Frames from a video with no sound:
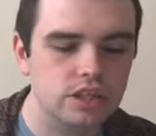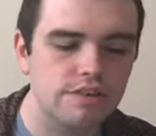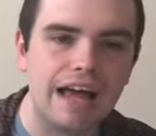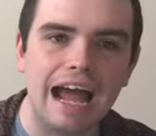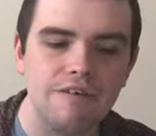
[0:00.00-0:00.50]
of
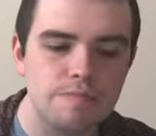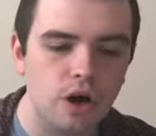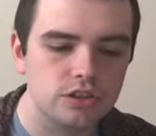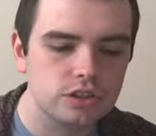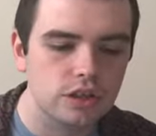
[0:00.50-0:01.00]
Harry
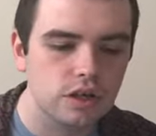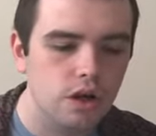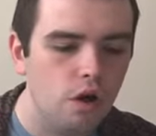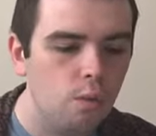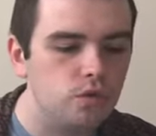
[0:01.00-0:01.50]
Potter
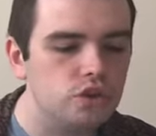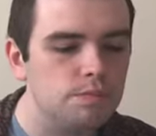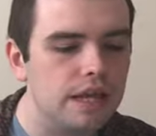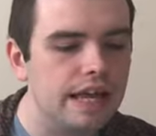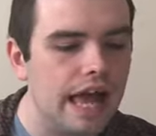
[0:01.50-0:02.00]
want to
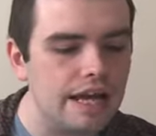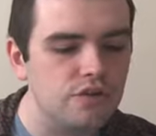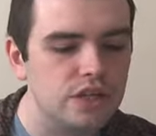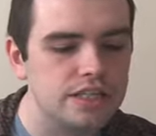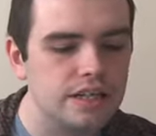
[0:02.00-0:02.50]
play Hagrid?